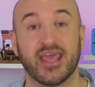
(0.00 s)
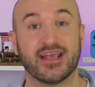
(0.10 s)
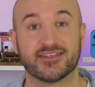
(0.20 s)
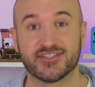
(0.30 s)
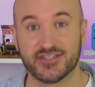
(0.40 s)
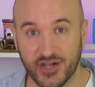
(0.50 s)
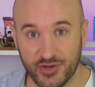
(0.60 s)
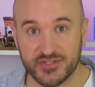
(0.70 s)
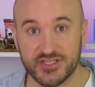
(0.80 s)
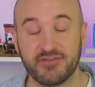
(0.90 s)

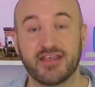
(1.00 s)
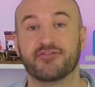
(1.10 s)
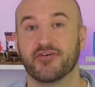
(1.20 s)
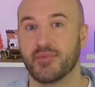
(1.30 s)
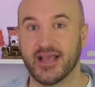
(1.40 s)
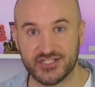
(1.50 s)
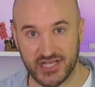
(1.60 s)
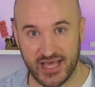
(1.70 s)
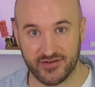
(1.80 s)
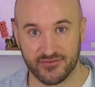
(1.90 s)
exclusively for my
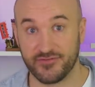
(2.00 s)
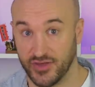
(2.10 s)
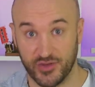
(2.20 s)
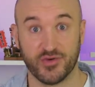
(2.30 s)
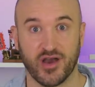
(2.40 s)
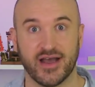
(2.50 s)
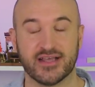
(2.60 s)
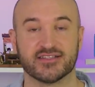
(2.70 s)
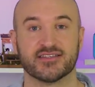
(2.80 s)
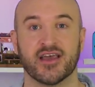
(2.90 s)
channel, for you
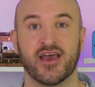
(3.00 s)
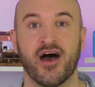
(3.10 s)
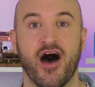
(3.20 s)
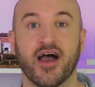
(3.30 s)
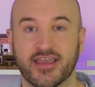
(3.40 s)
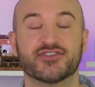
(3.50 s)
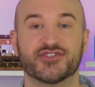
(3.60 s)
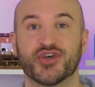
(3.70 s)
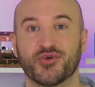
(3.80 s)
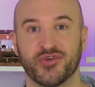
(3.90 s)
guys, I can
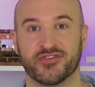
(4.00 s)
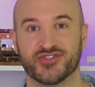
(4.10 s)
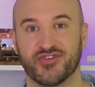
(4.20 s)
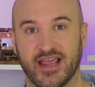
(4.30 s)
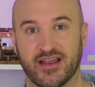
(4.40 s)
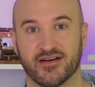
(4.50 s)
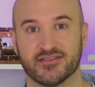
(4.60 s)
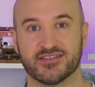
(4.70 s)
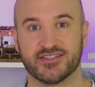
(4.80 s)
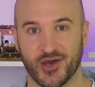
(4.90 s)
show you the trailer,
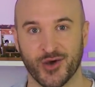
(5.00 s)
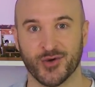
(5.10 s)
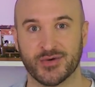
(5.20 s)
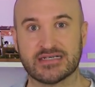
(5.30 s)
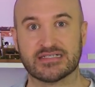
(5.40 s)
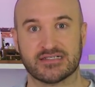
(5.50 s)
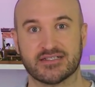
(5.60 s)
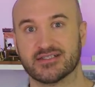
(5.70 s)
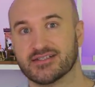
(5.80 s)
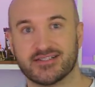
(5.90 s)
so
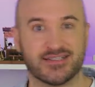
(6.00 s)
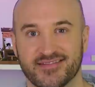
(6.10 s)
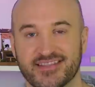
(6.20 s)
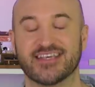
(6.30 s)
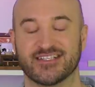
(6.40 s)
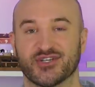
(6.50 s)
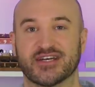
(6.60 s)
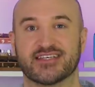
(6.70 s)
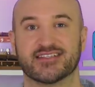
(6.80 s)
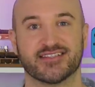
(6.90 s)
enjoy.